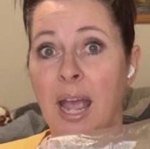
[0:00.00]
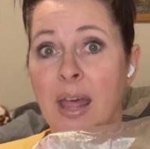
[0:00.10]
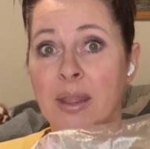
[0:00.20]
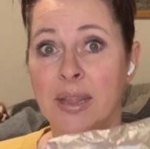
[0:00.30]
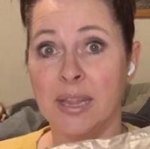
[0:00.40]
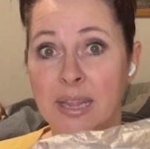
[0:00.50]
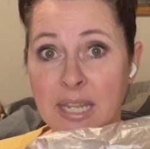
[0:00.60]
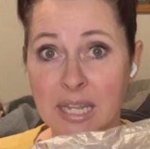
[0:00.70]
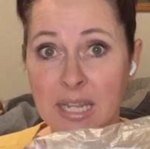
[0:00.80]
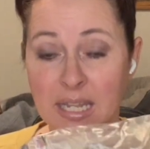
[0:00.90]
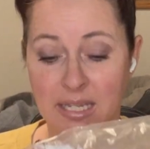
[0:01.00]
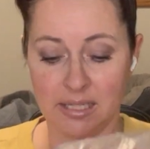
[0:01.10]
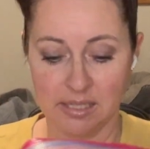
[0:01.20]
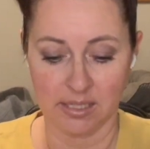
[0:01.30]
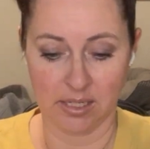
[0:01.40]
And
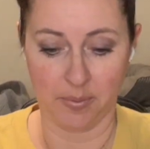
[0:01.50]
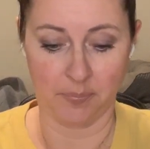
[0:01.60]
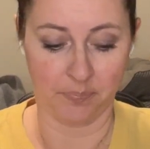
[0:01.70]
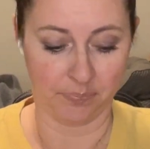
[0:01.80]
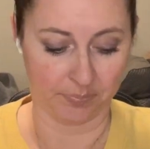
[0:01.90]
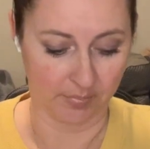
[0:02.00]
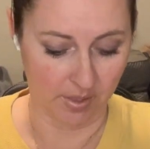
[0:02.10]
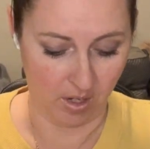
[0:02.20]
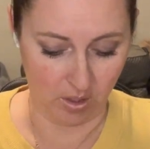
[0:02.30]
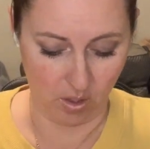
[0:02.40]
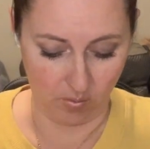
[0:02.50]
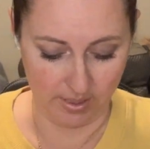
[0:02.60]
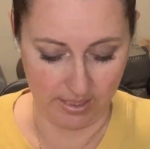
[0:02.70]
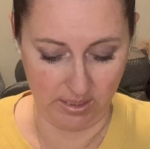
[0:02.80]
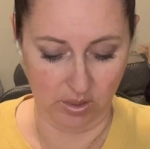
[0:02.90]
these are
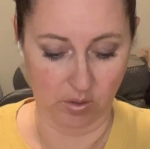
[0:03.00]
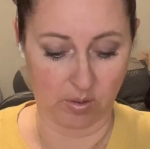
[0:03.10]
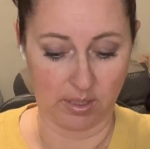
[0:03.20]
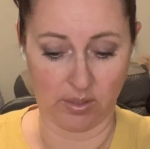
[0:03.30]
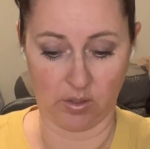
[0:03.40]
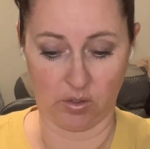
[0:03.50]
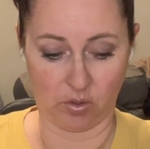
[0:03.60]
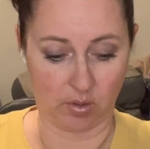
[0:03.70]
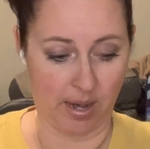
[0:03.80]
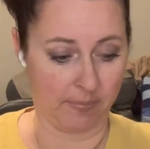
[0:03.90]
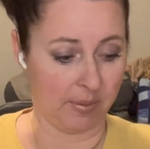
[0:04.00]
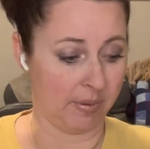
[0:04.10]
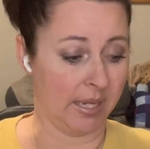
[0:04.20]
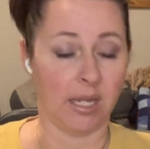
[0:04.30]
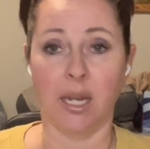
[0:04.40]
going into this scrappy
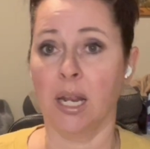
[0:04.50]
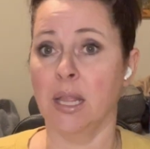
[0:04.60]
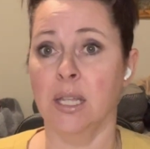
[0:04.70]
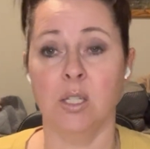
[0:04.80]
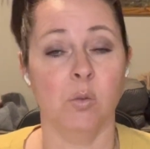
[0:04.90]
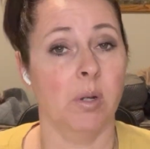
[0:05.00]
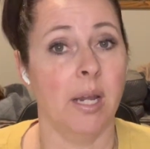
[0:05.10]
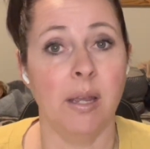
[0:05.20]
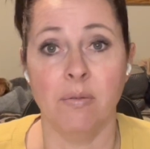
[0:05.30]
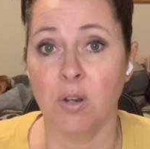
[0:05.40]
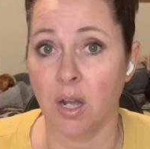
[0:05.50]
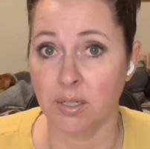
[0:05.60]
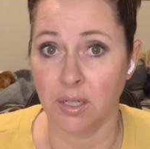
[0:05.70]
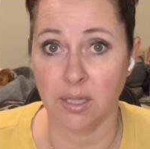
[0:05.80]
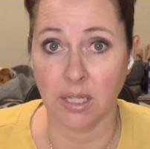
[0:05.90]
blanket, and this one I have not
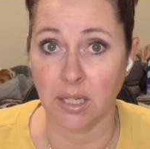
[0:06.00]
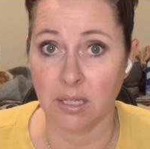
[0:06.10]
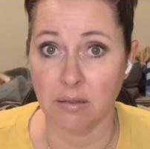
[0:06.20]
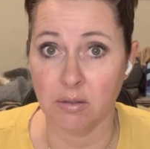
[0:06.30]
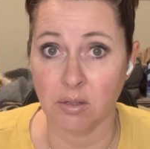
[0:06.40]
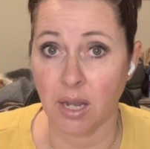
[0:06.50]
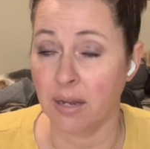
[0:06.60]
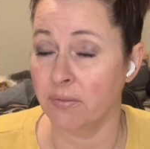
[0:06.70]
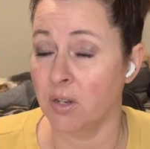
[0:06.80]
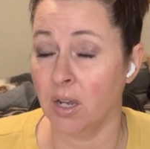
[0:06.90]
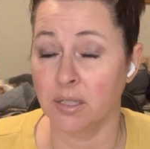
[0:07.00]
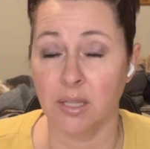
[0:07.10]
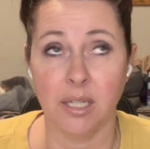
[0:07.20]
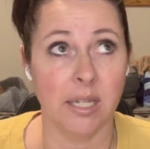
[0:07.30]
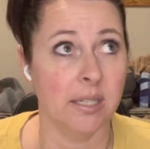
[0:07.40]
done the ends. I have not
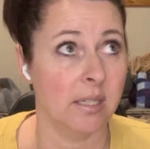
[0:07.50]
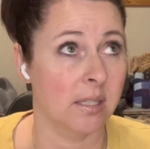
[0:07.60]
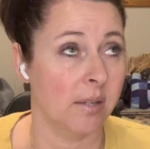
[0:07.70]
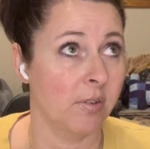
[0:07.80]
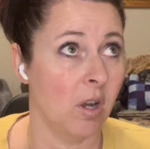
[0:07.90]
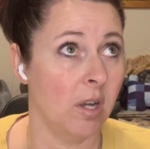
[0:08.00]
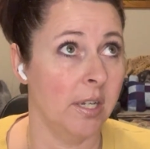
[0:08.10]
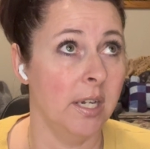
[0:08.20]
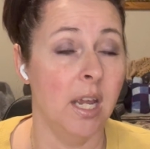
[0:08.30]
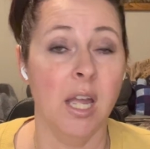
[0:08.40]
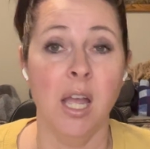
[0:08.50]
done the ends as I've gone.